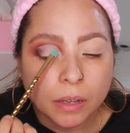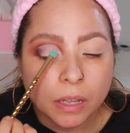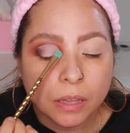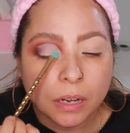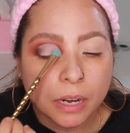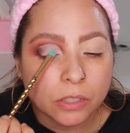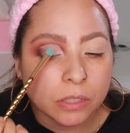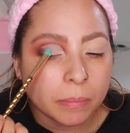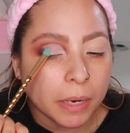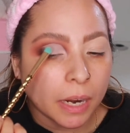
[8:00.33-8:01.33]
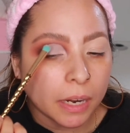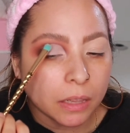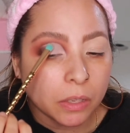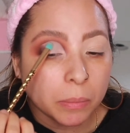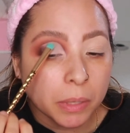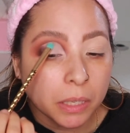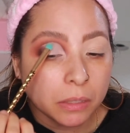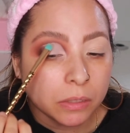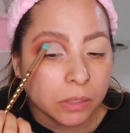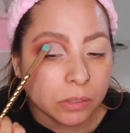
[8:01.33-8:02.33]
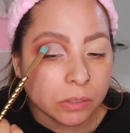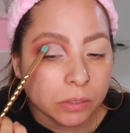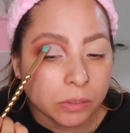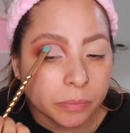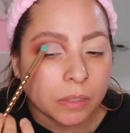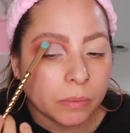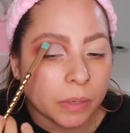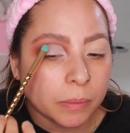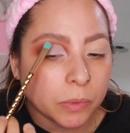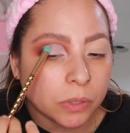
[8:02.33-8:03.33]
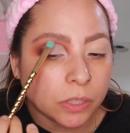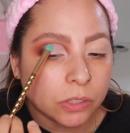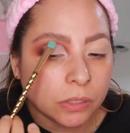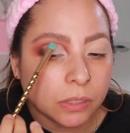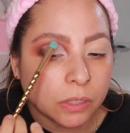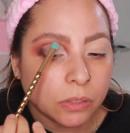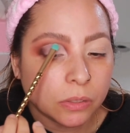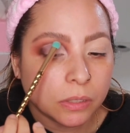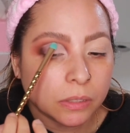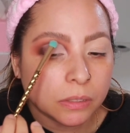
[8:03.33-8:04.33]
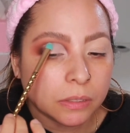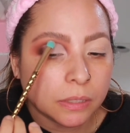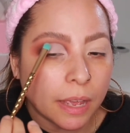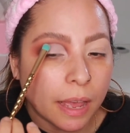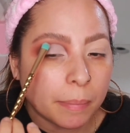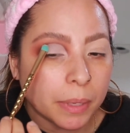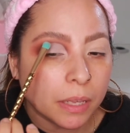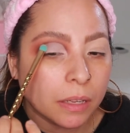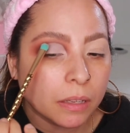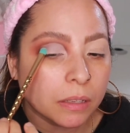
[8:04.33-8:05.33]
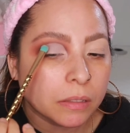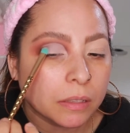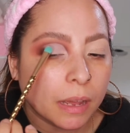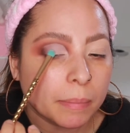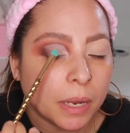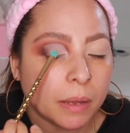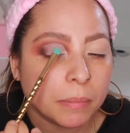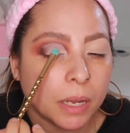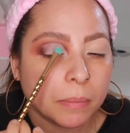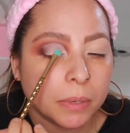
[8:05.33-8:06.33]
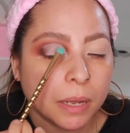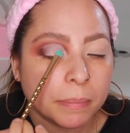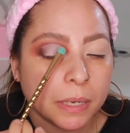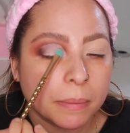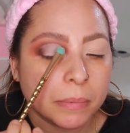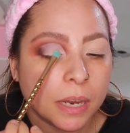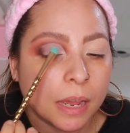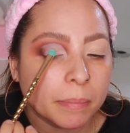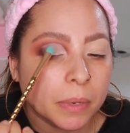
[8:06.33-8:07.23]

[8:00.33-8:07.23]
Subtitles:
and then I shut my eye a little bit like this. And what I'm doing is just a little tapping, tap, tap, tap, tap, tap, tap.